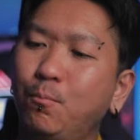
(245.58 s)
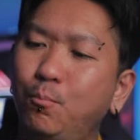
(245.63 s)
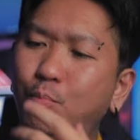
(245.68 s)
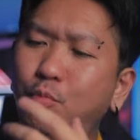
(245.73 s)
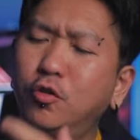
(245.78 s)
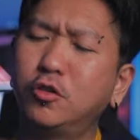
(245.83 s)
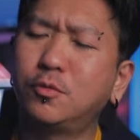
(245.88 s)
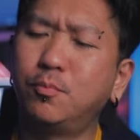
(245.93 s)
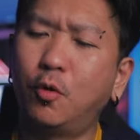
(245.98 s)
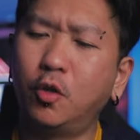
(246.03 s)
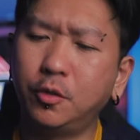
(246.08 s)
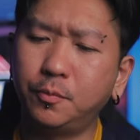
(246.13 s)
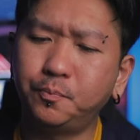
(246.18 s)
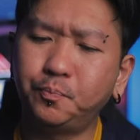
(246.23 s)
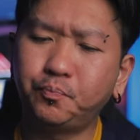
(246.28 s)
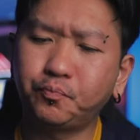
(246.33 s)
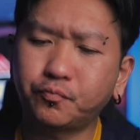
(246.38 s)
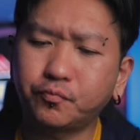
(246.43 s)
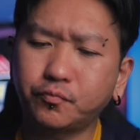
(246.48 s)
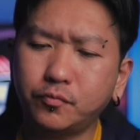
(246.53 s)
Boost mode.
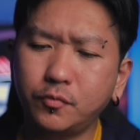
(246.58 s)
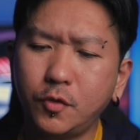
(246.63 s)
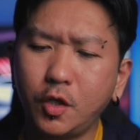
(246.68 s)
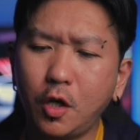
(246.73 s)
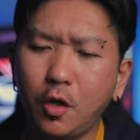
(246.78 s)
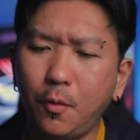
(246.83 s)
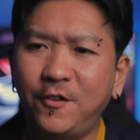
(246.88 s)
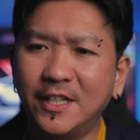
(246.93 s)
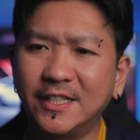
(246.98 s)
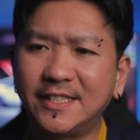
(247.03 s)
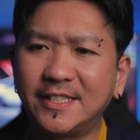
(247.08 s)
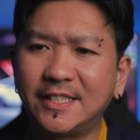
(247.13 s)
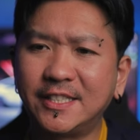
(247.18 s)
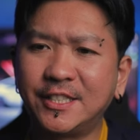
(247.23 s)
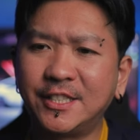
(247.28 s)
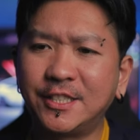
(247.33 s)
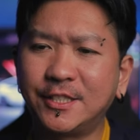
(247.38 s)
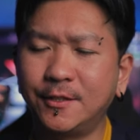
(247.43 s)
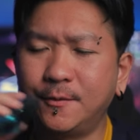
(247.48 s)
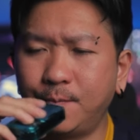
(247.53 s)

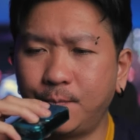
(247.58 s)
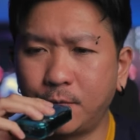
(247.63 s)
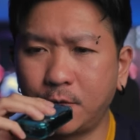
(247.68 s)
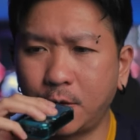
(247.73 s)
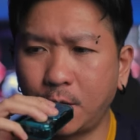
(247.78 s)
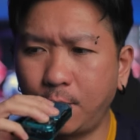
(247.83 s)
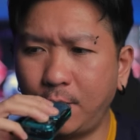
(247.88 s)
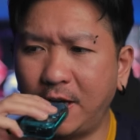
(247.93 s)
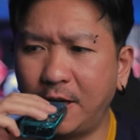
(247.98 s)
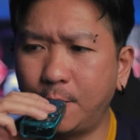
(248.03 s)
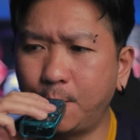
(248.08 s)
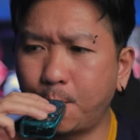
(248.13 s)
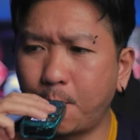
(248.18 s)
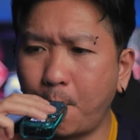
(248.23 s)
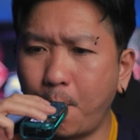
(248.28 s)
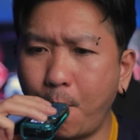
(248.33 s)
First, wait.